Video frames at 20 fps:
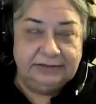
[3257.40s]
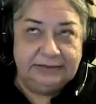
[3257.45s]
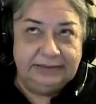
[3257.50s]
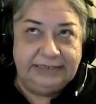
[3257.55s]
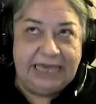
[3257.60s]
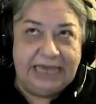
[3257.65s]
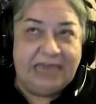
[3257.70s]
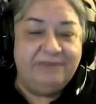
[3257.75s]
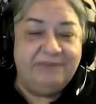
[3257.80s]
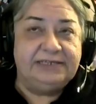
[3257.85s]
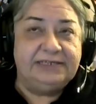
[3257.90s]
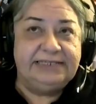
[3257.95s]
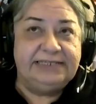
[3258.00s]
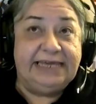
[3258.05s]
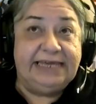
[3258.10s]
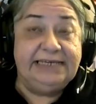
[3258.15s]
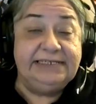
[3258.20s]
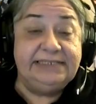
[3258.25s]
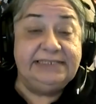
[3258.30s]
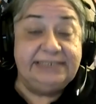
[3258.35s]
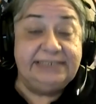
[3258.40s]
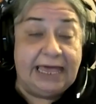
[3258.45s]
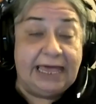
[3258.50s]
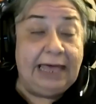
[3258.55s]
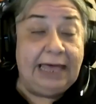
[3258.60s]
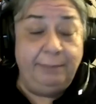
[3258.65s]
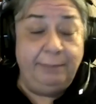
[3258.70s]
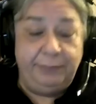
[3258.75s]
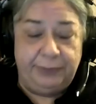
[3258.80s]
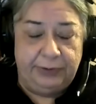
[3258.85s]
gave us
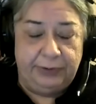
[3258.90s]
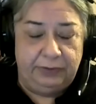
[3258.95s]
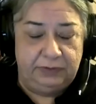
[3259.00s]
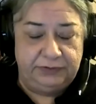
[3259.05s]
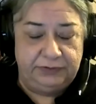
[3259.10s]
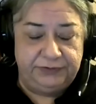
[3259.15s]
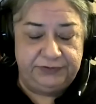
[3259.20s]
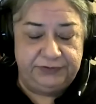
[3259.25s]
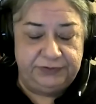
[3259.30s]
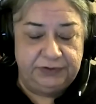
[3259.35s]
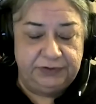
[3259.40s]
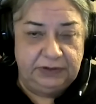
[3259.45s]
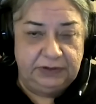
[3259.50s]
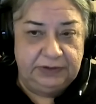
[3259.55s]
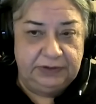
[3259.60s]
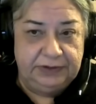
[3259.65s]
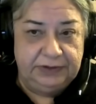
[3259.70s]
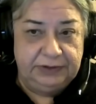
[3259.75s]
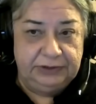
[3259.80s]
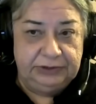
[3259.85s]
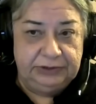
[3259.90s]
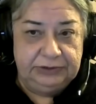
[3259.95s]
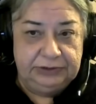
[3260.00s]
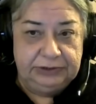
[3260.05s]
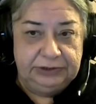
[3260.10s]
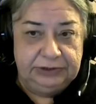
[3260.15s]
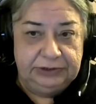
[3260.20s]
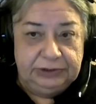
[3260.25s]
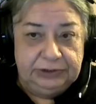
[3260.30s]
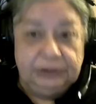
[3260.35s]
examples,
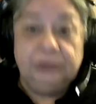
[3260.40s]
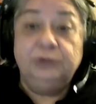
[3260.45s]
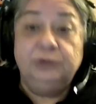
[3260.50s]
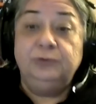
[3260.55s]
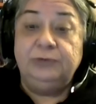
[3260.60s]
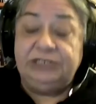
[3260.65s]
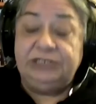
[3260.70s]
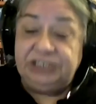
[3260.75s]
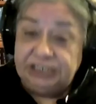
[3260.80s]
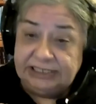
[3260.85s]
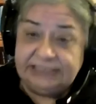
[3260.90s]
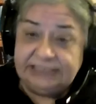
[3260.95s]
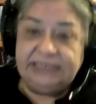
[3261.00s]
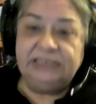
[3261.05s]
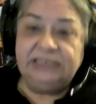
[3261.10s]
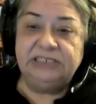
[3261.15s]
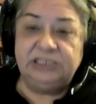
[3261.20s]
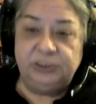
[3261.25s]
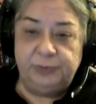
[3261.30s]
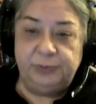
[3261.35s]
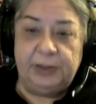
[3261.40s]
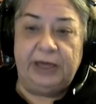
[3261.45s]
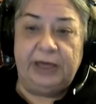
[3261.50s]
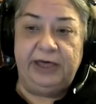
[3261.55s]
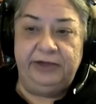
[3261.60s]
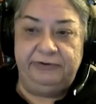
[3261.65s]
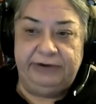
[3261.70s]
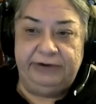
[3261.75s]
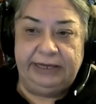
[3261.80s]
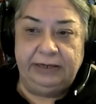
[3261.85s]
which is
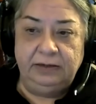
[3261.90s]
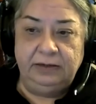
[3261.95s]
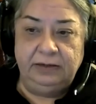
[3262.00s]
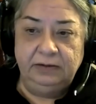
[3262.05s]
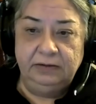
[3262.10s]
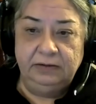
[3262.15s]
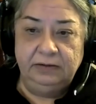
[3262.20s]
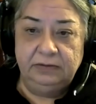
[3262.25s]
inspiring.